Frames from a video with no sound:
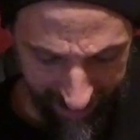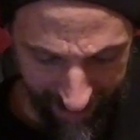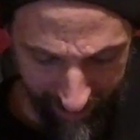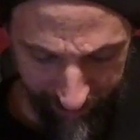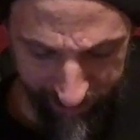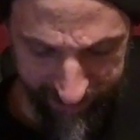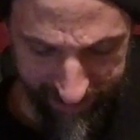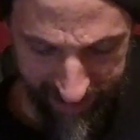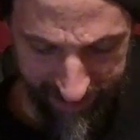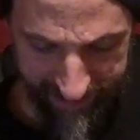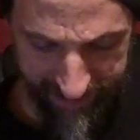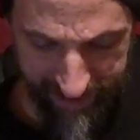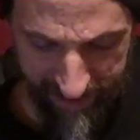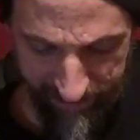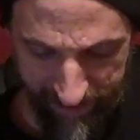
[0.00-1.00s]
emphasize
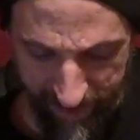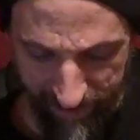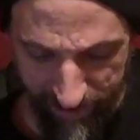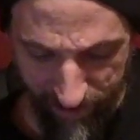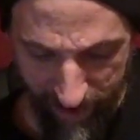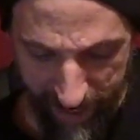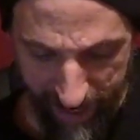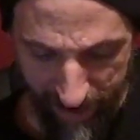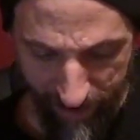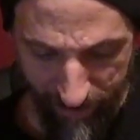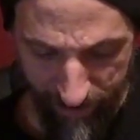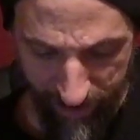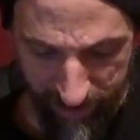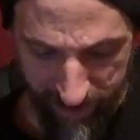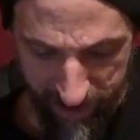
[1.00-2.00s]
enough, and I don't know
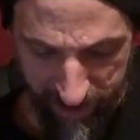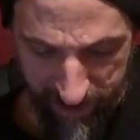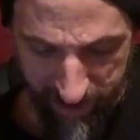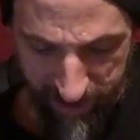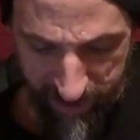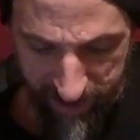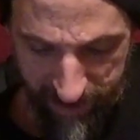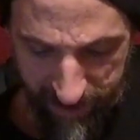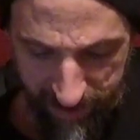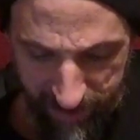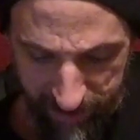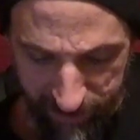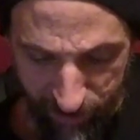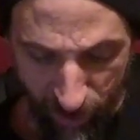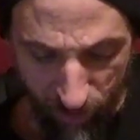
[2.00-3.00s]
how
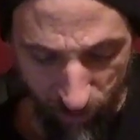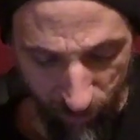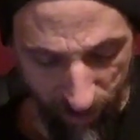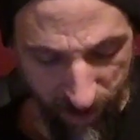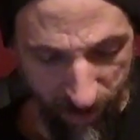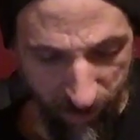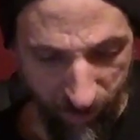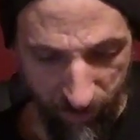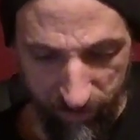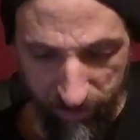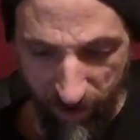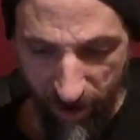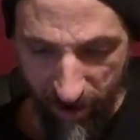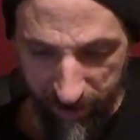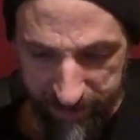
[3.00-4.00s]
to... Oh,
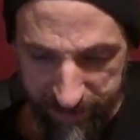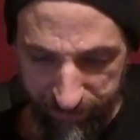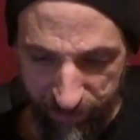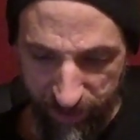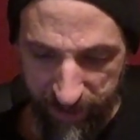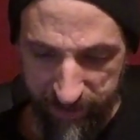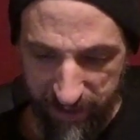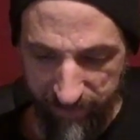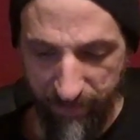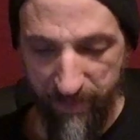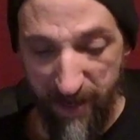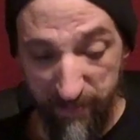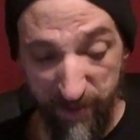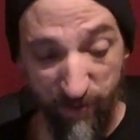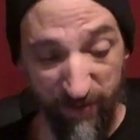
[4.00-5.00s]
August of 2011
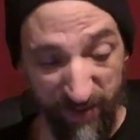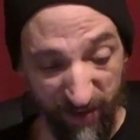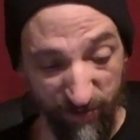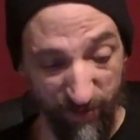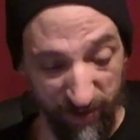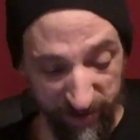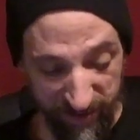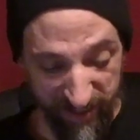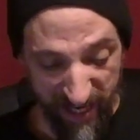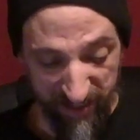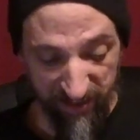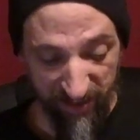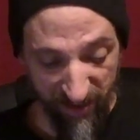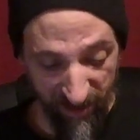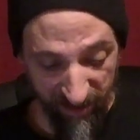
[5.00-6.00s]
might be when the Unwanted's
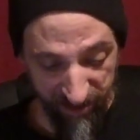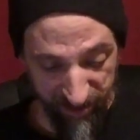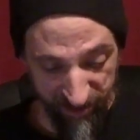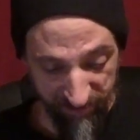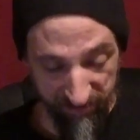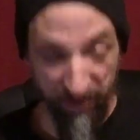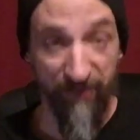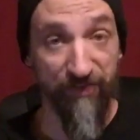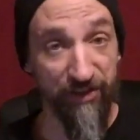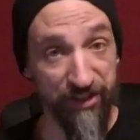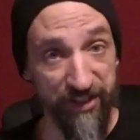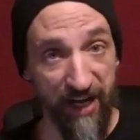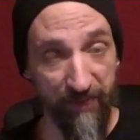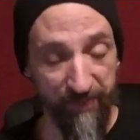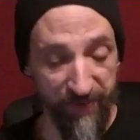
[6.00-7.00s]
actually launched for the
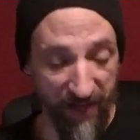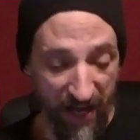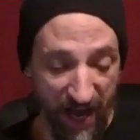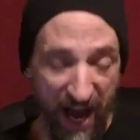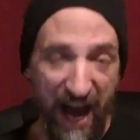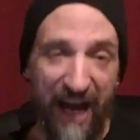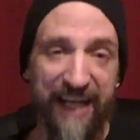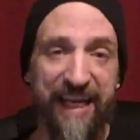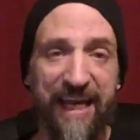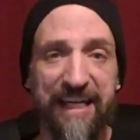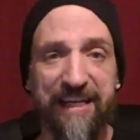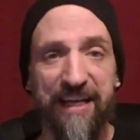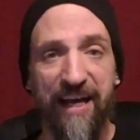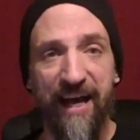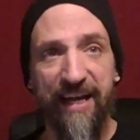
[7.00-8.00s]
first time. I
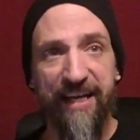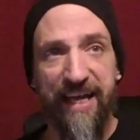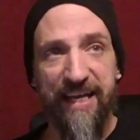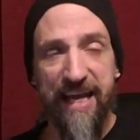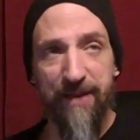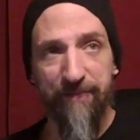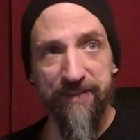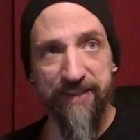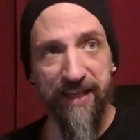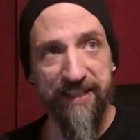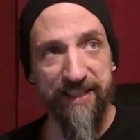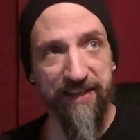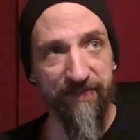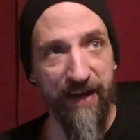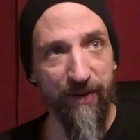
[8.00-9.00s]
can't
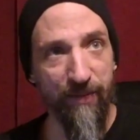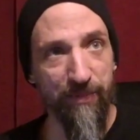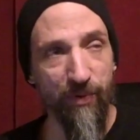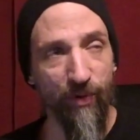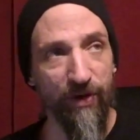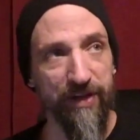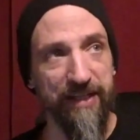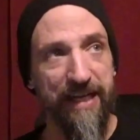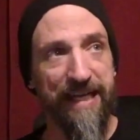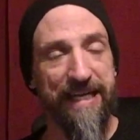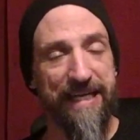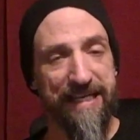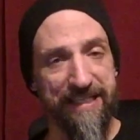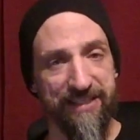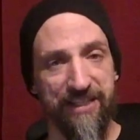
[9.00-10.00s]
emphasize enough how important it
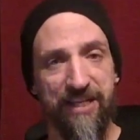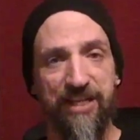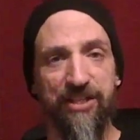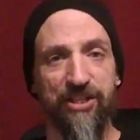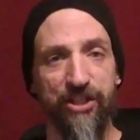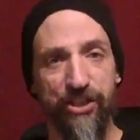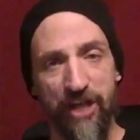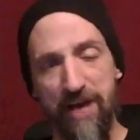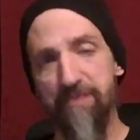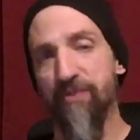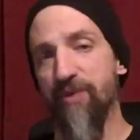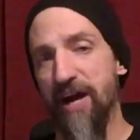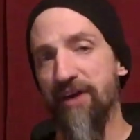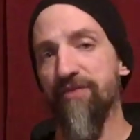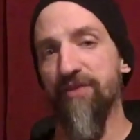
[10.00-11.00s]
is to shop
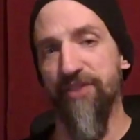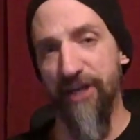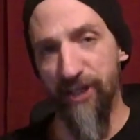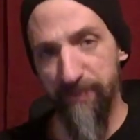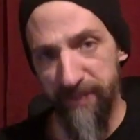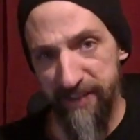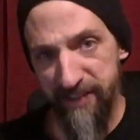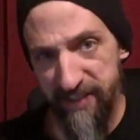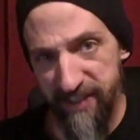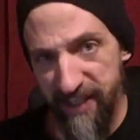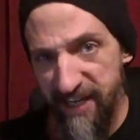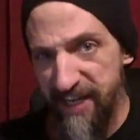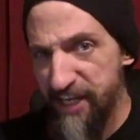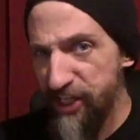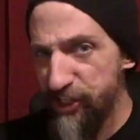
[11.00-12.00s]
around for therapists.
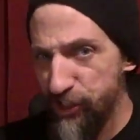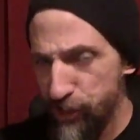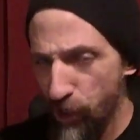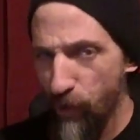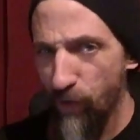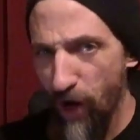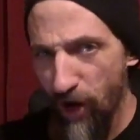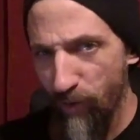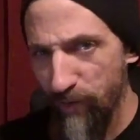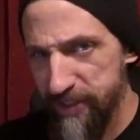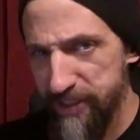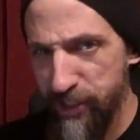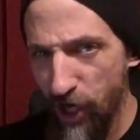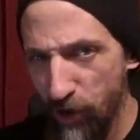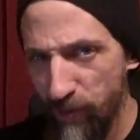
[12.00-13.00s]
Don't
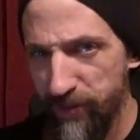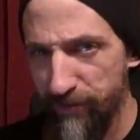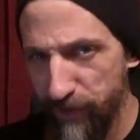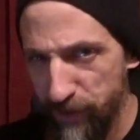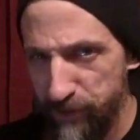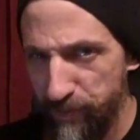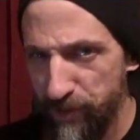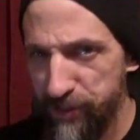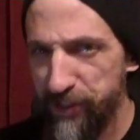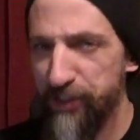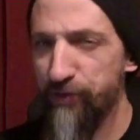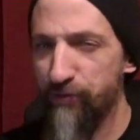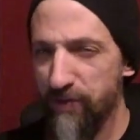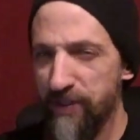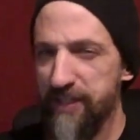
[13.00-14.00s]
always go with the first person.
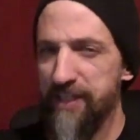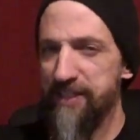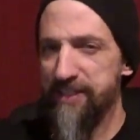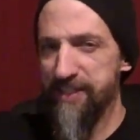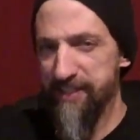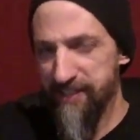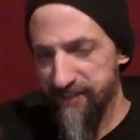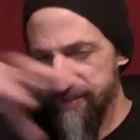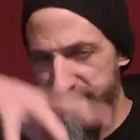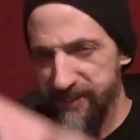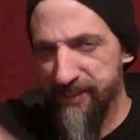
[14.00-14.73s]
You really need to